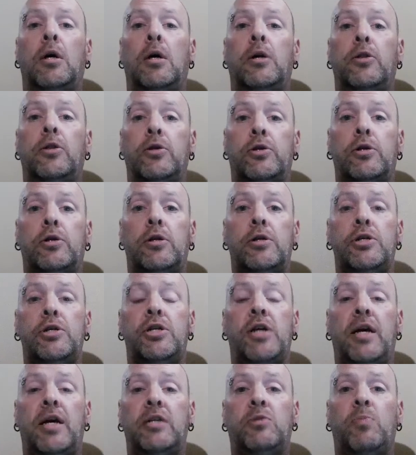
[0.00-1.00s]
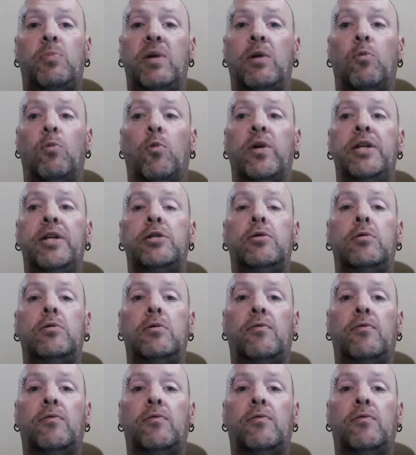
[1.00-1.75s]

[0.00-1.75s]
The church has been way too